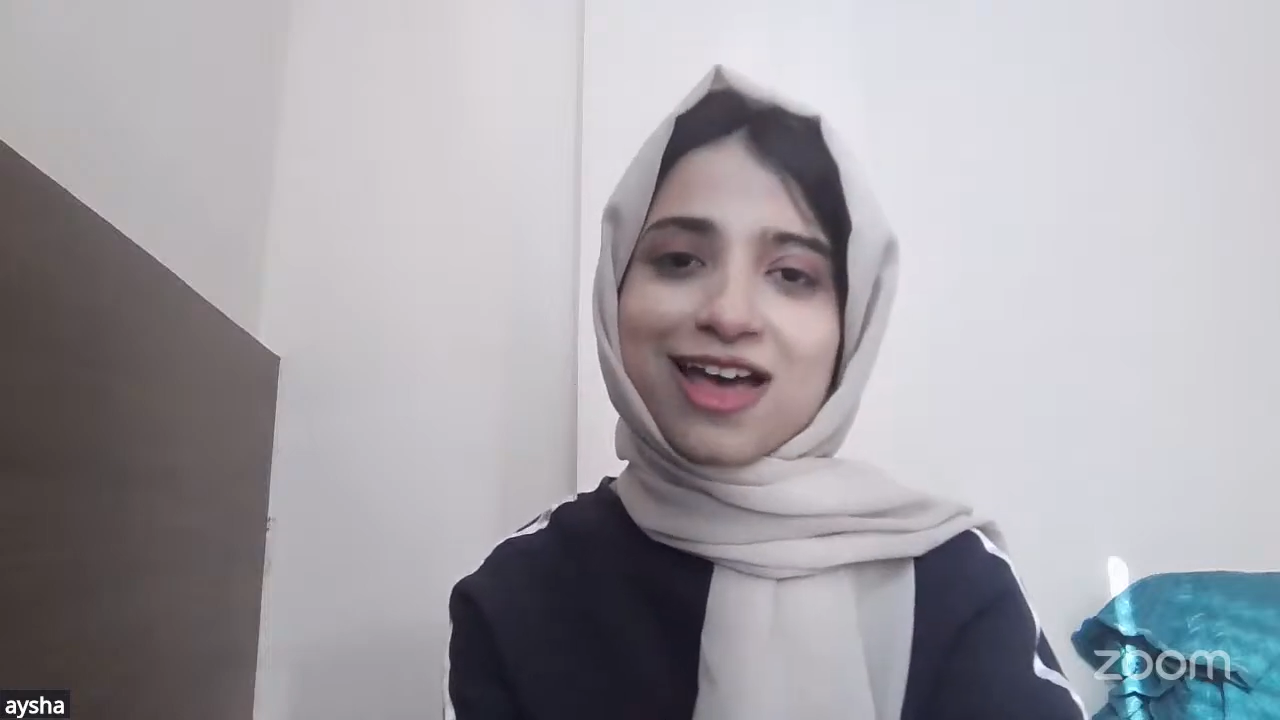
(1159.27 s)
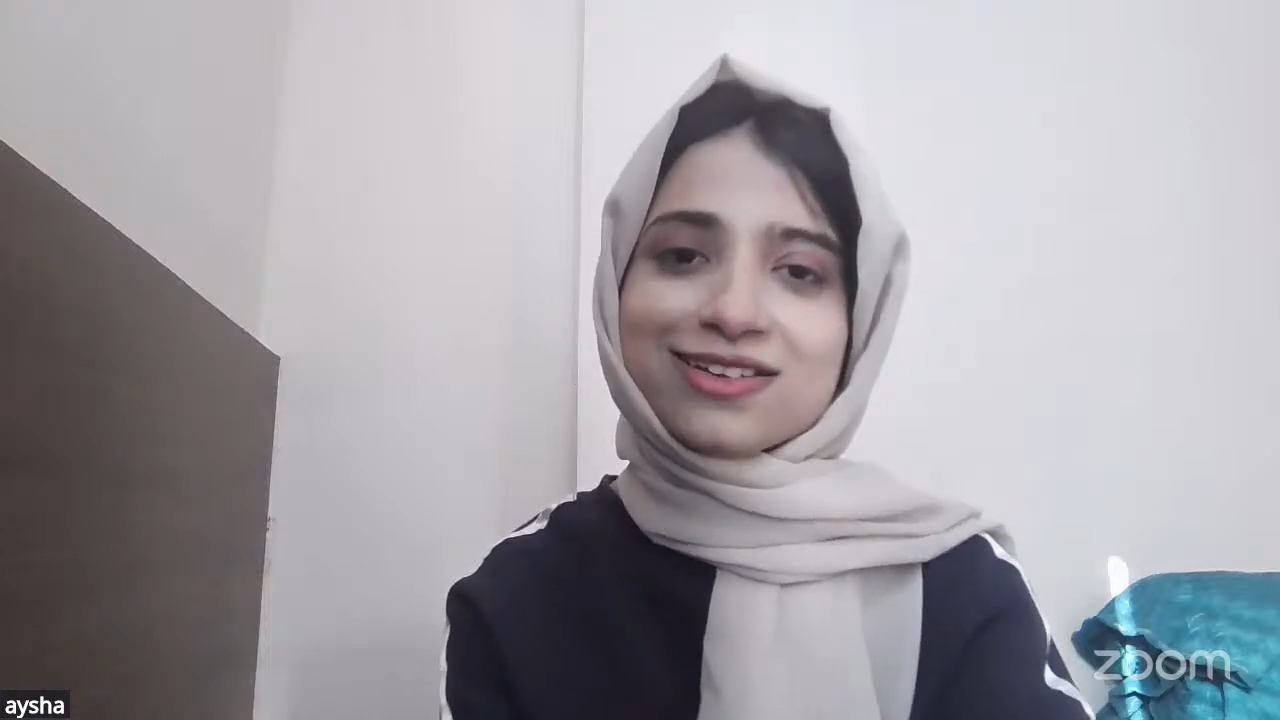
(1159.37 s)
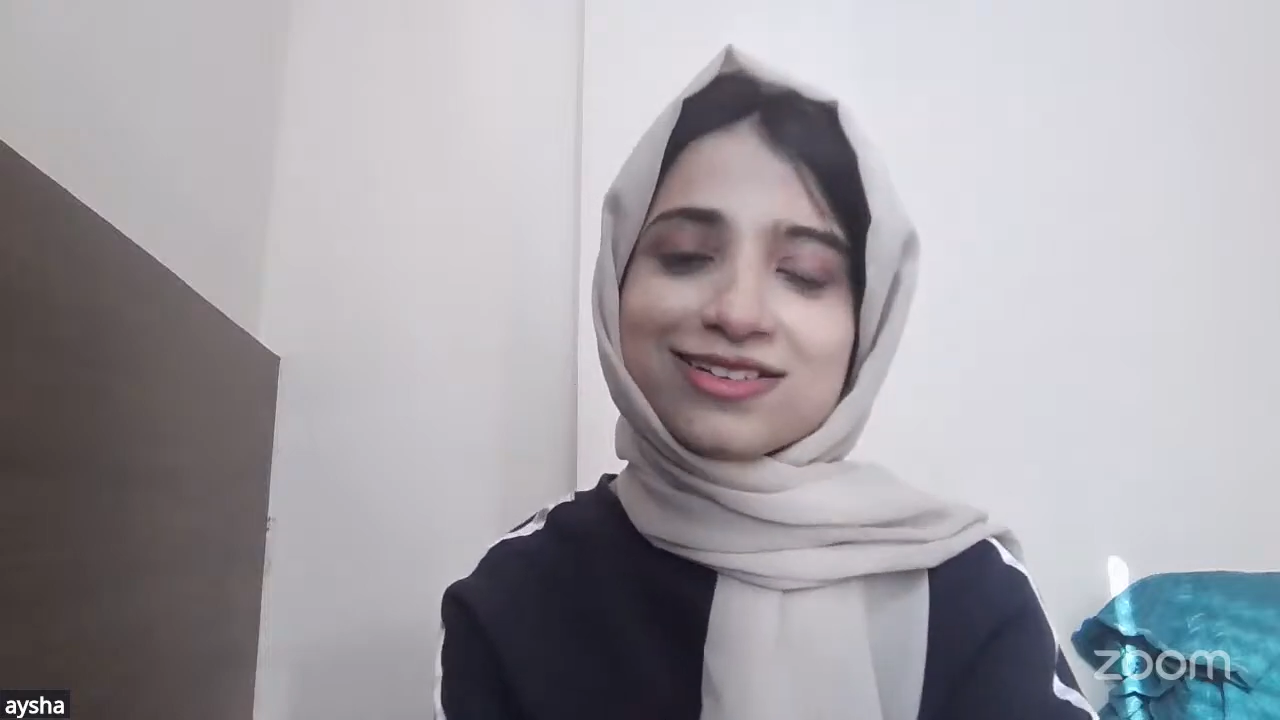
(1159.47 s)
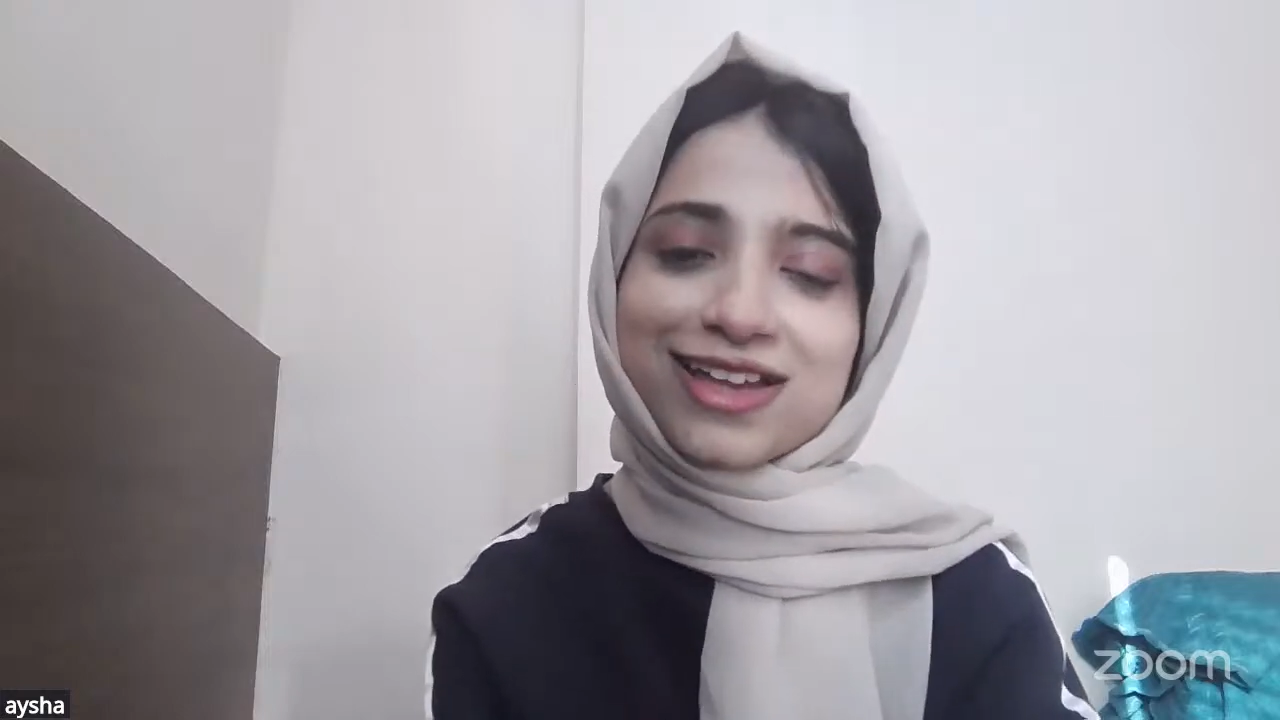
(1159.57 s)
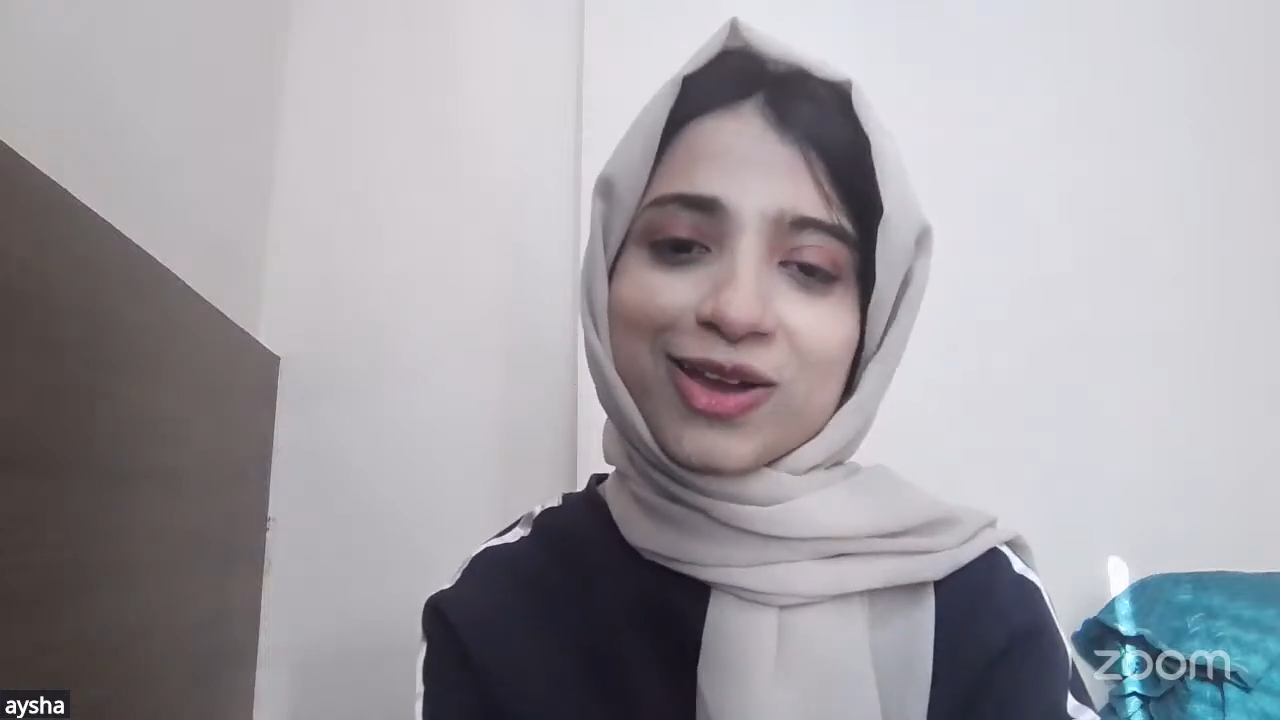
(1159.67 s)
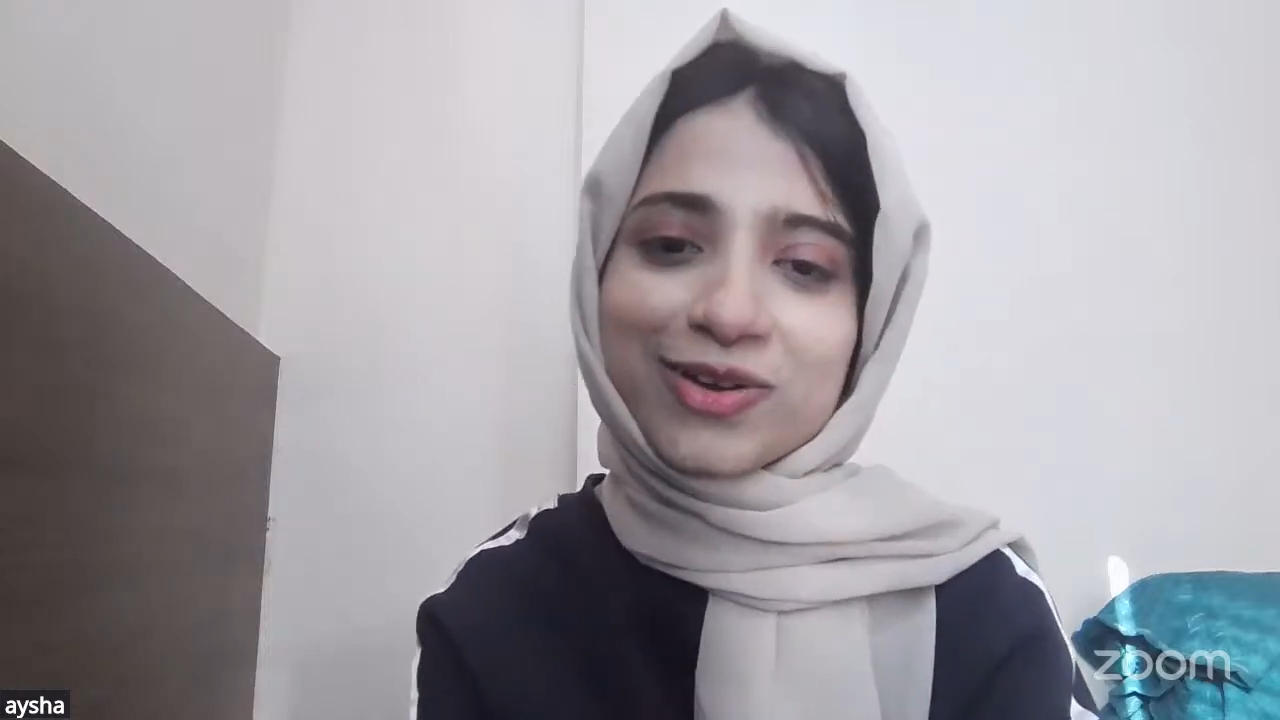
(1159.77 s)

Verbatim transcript: and